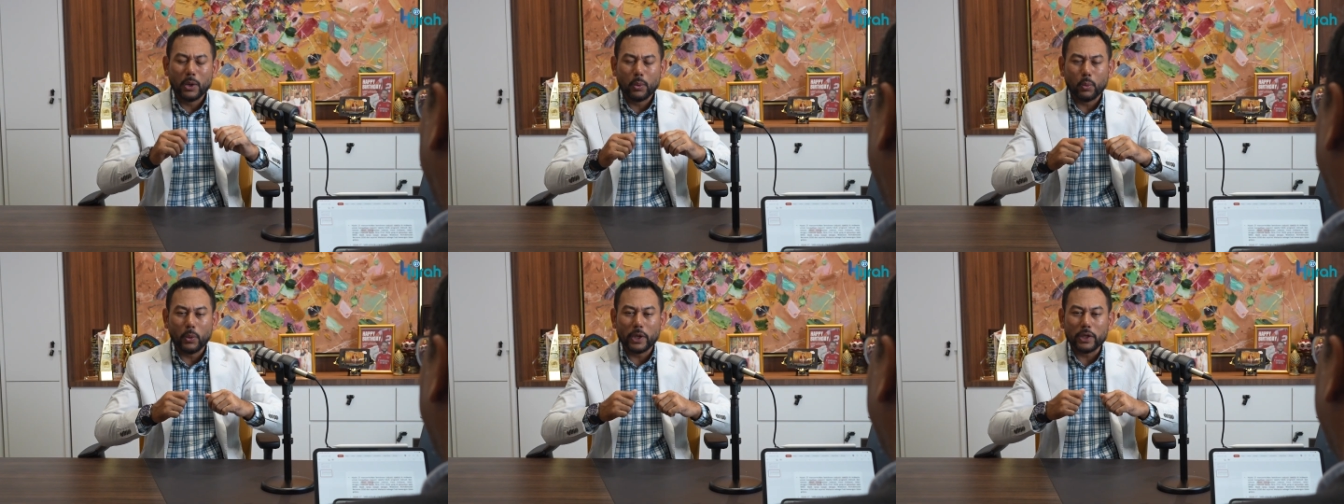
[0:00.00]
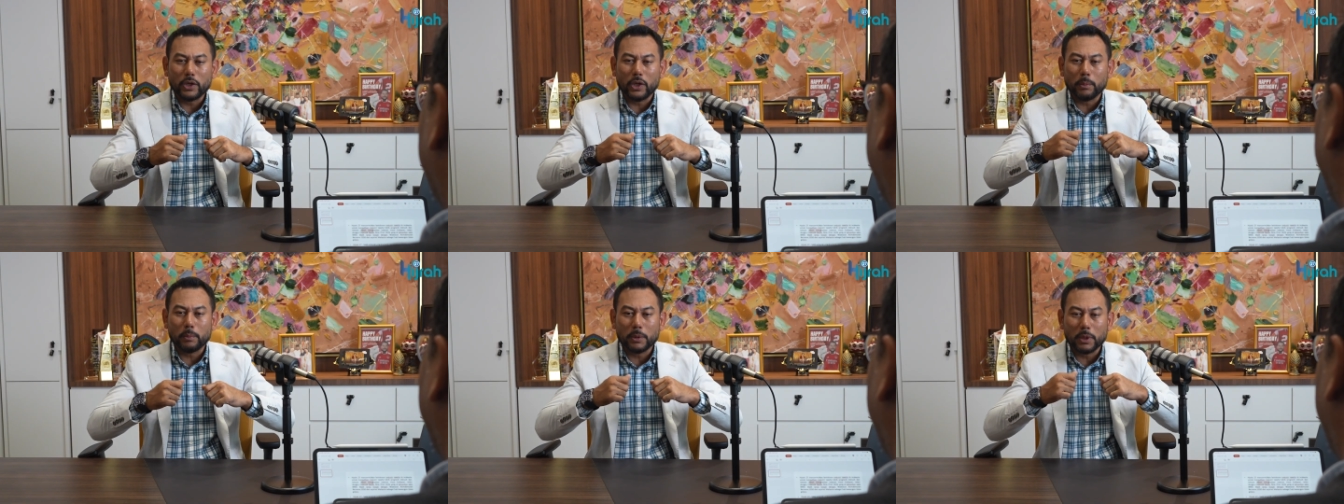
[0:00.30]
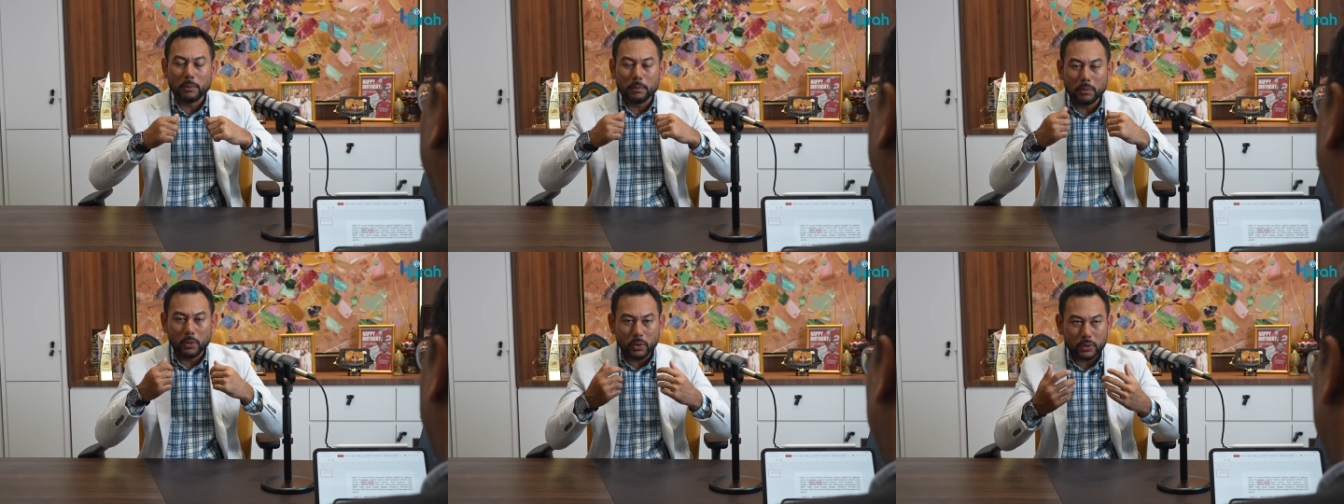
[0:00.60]
What you're
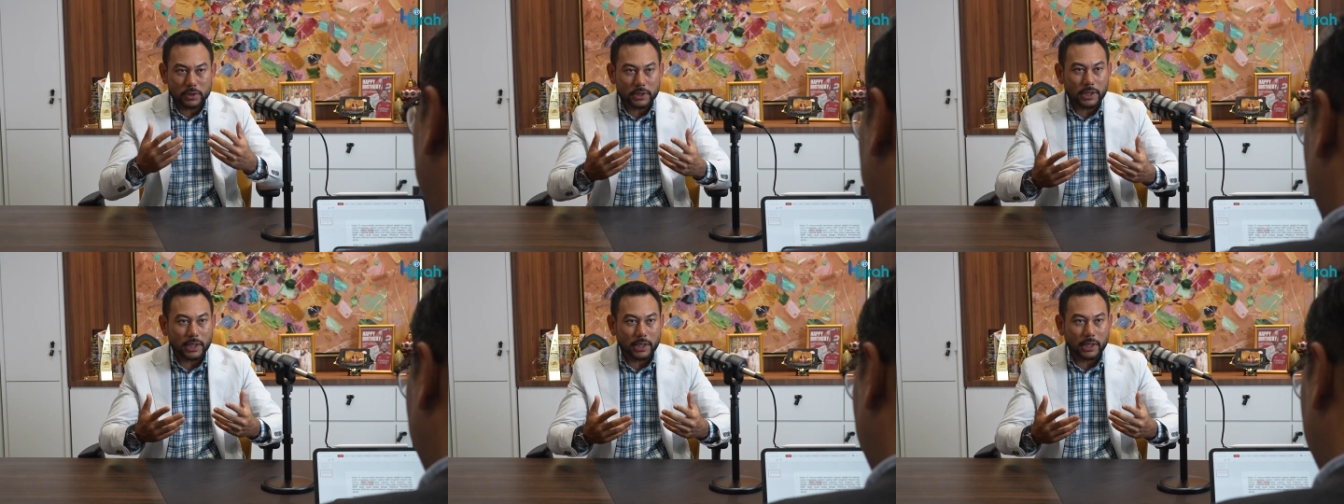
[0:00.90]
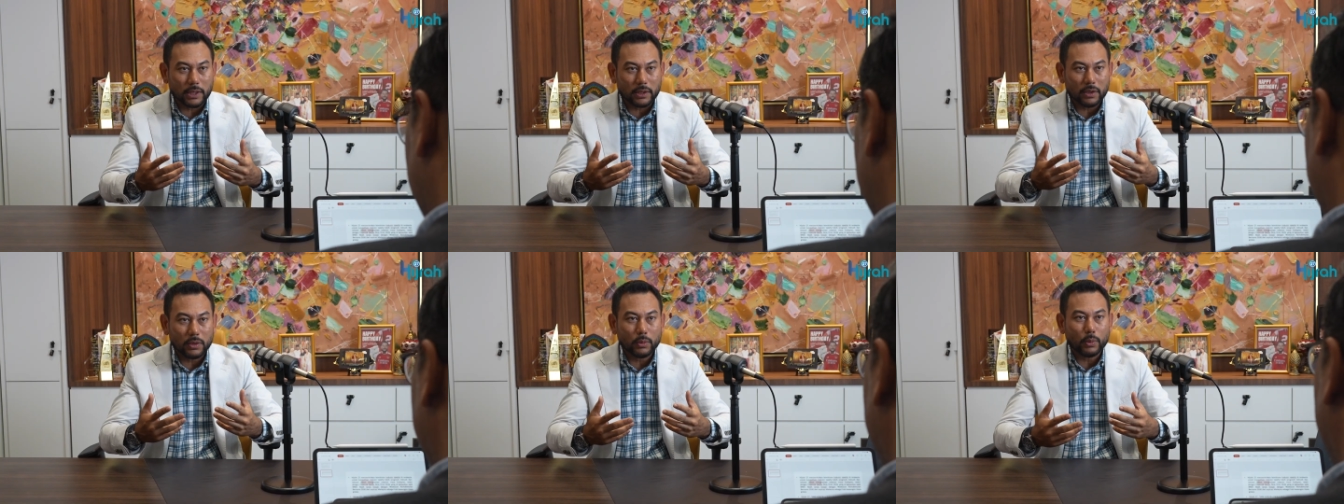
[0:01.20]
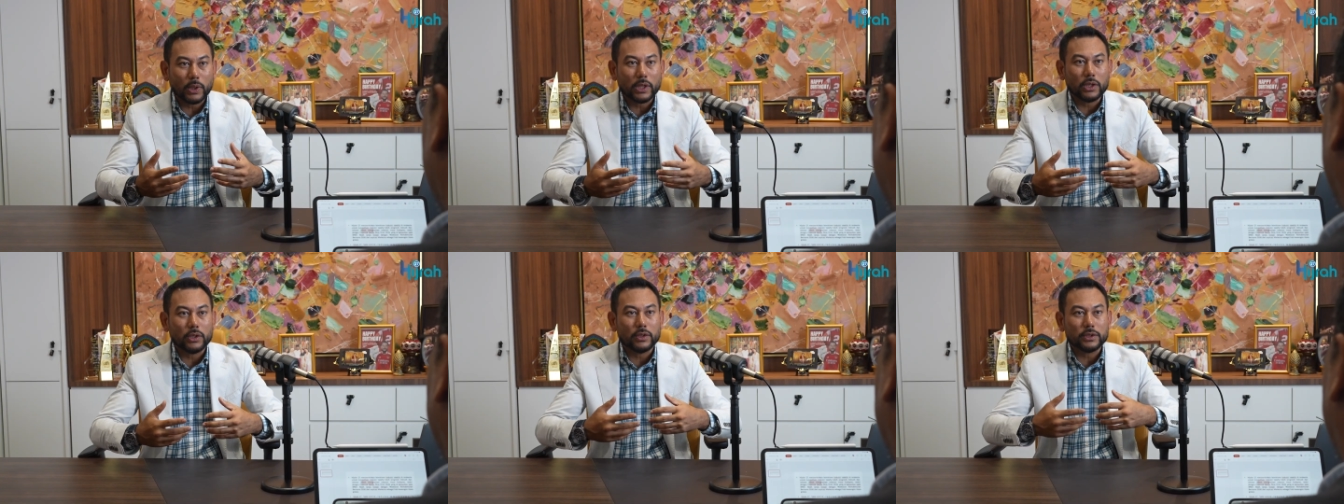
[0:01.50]
promoting,
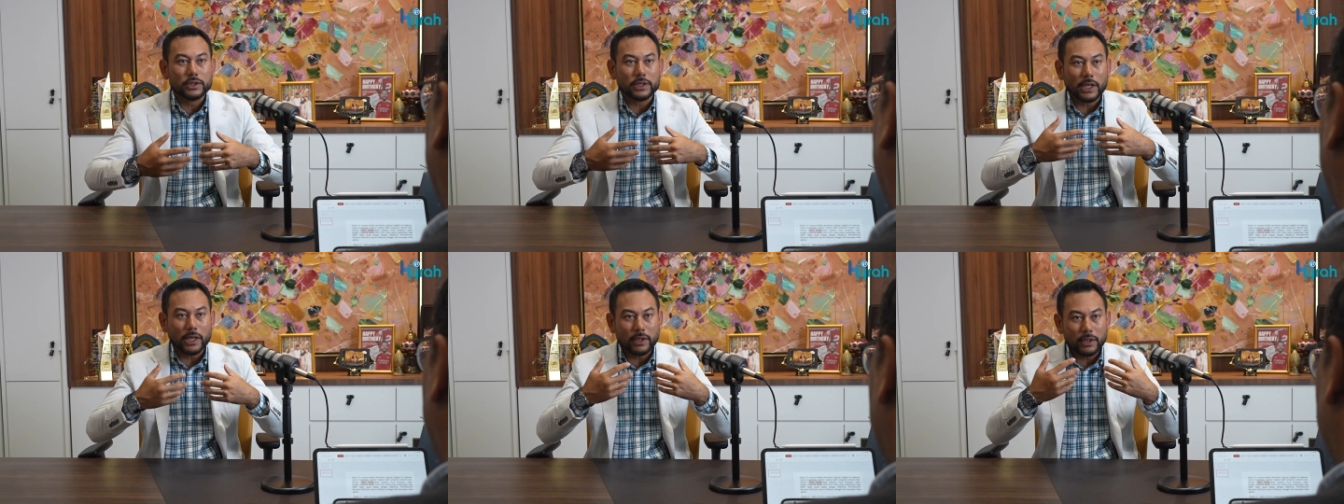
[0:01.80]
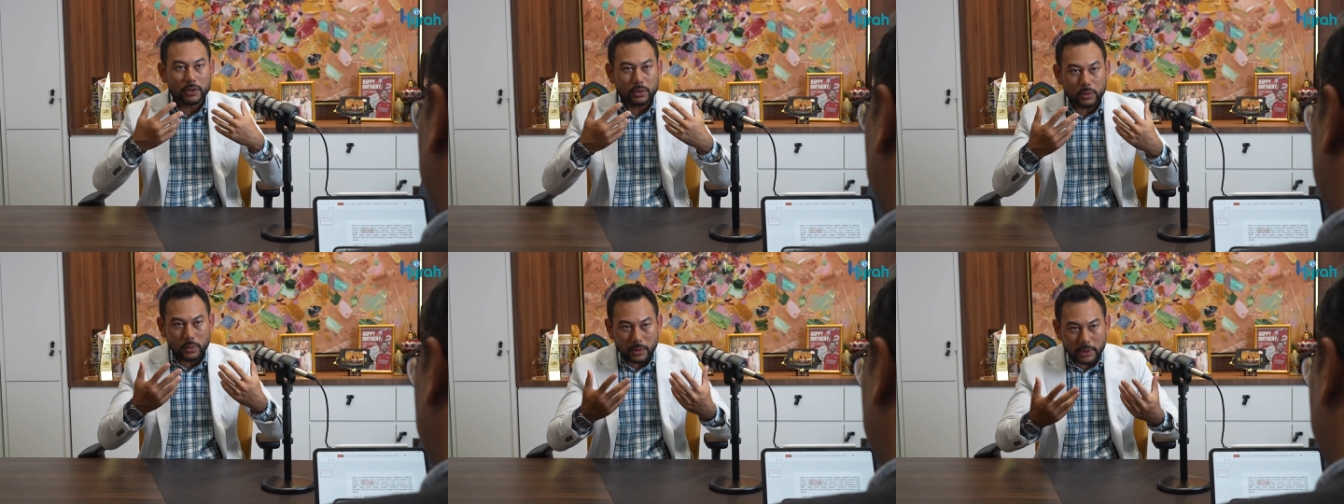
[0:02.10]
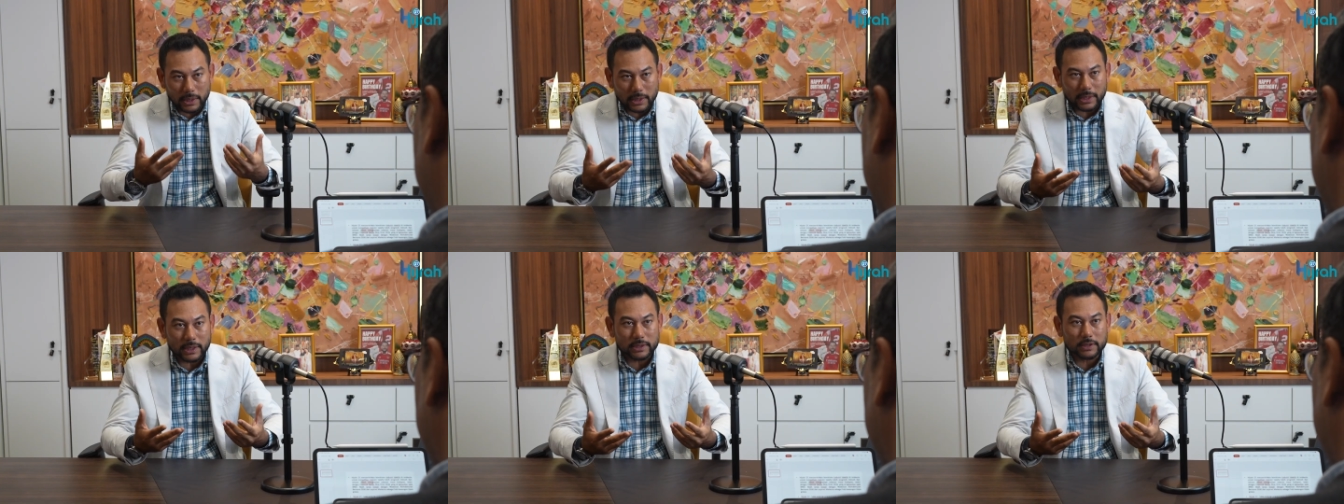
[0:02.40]
what you're sharing to
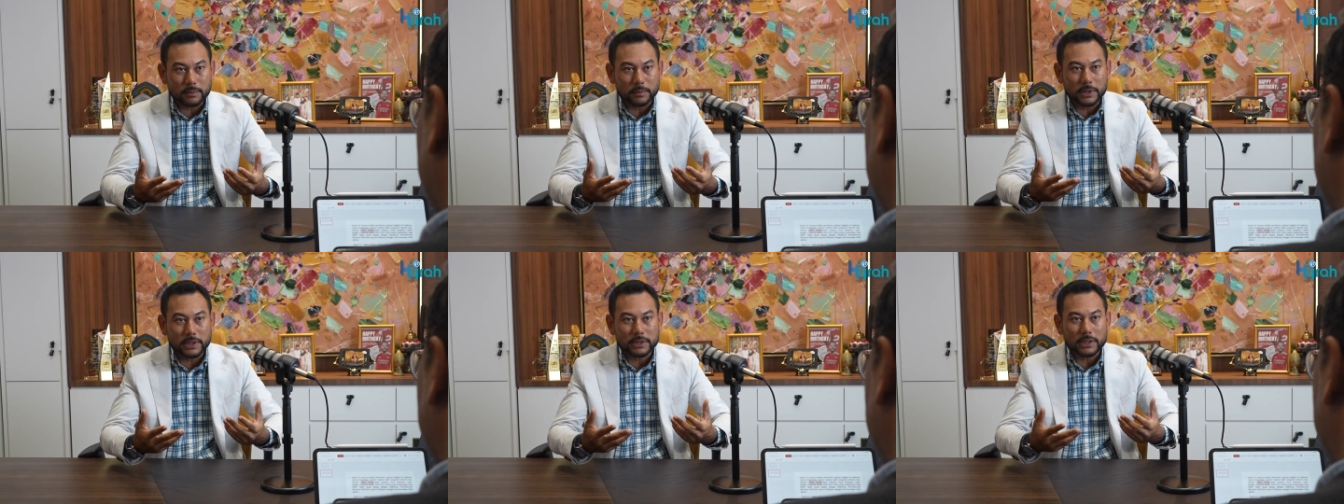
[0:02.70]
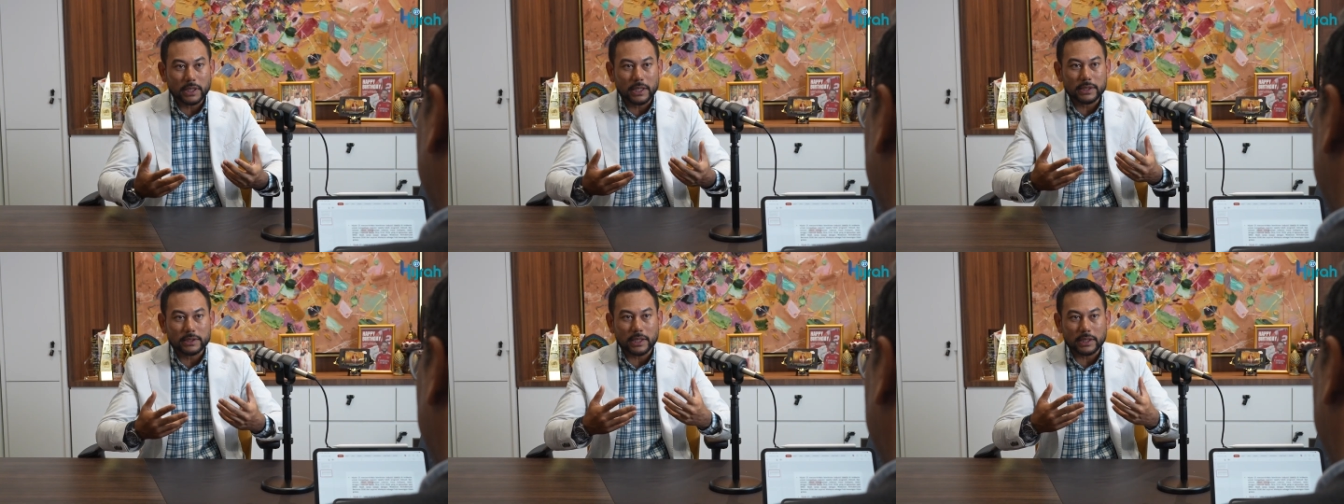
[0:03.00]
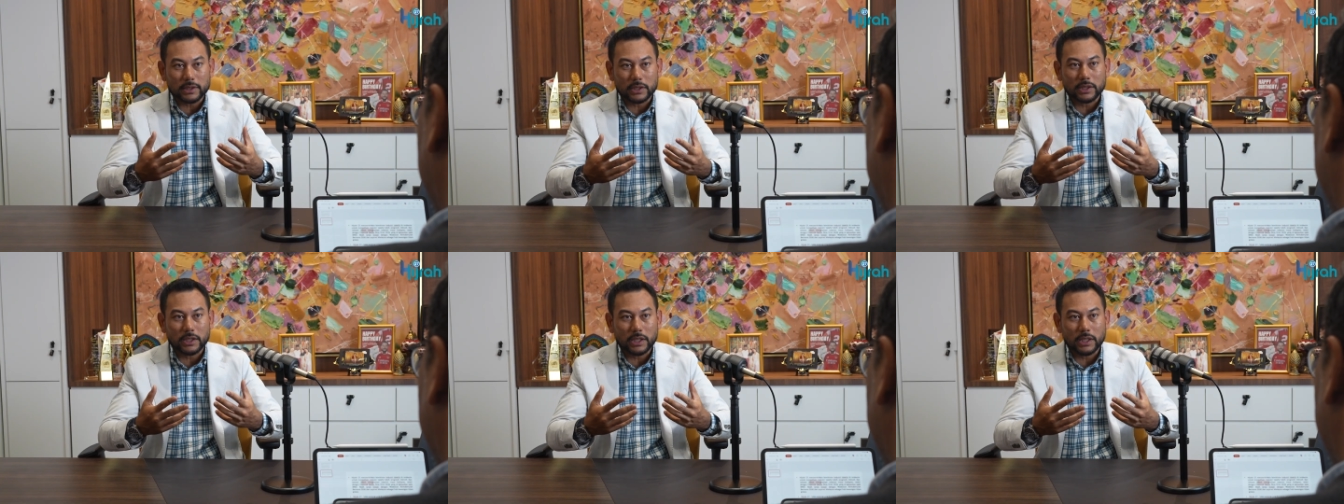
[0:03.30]
the customers is
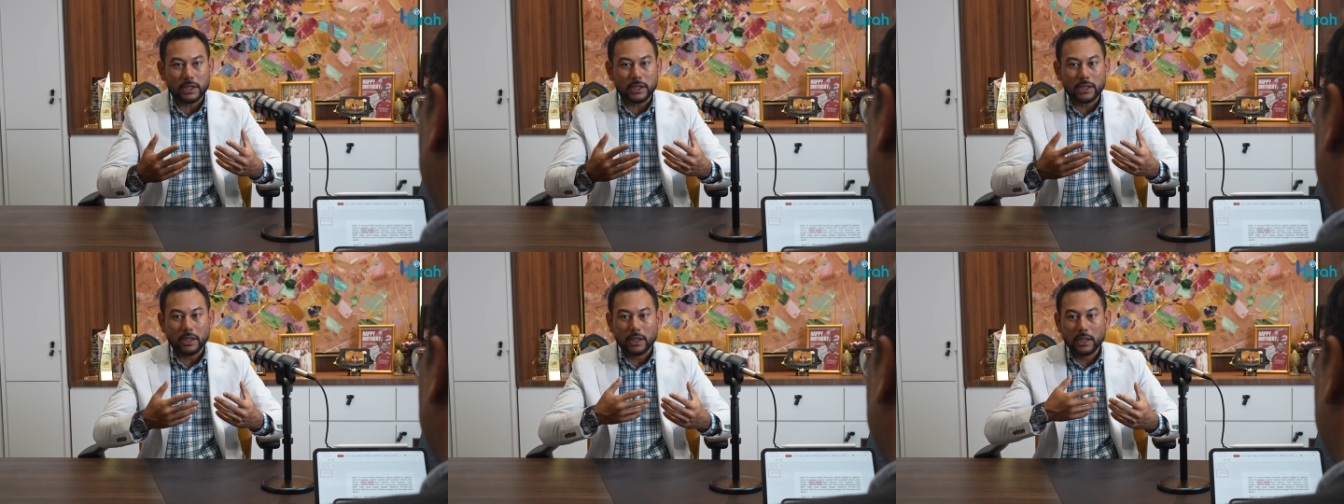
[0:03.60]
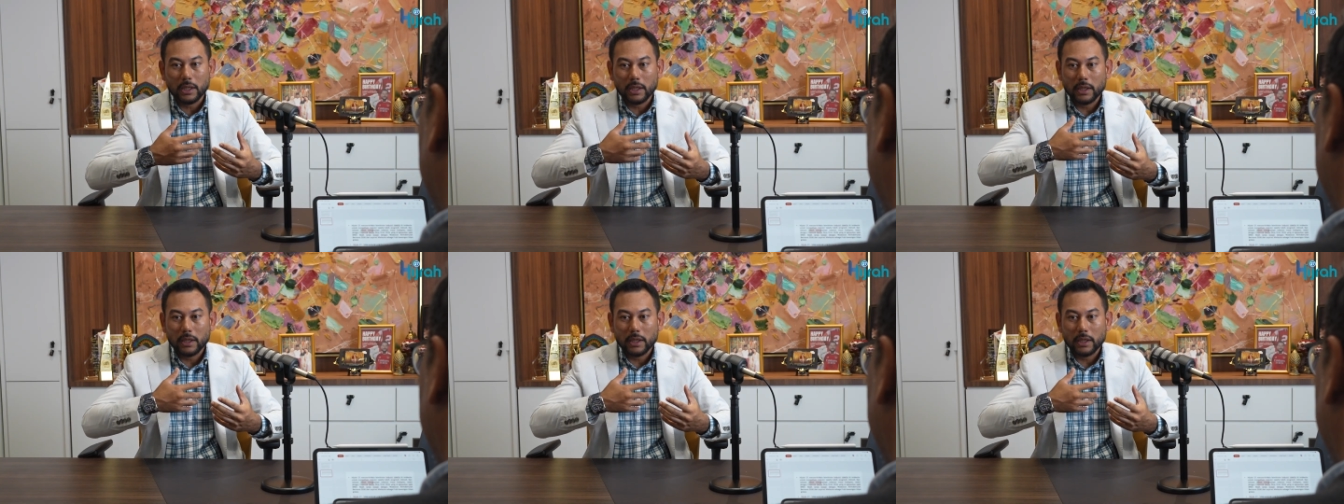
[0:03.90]
actually